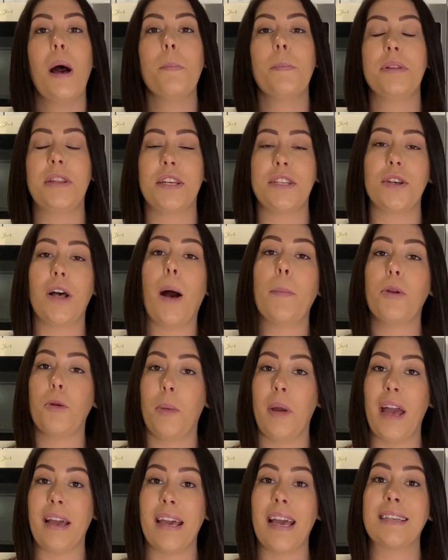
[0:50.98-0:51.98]
but this will help your
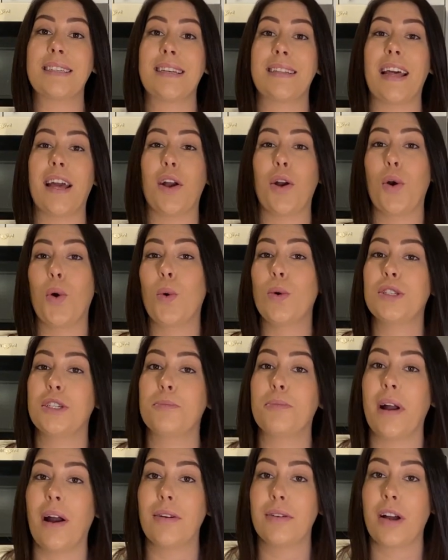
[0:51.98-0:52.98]
pancakes get that golden
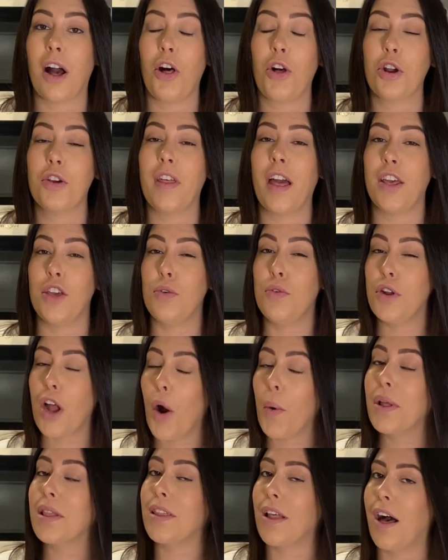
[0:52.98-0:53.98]
brown color that you
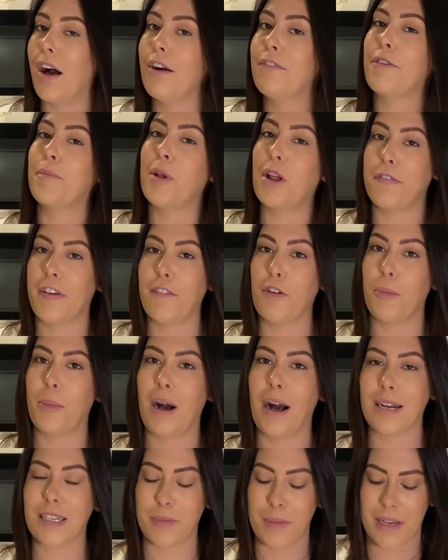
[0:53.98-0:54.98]
know and love from your favorite
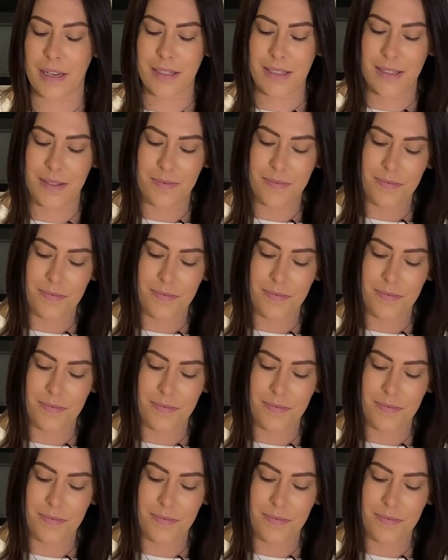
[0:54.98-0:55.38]
box mix.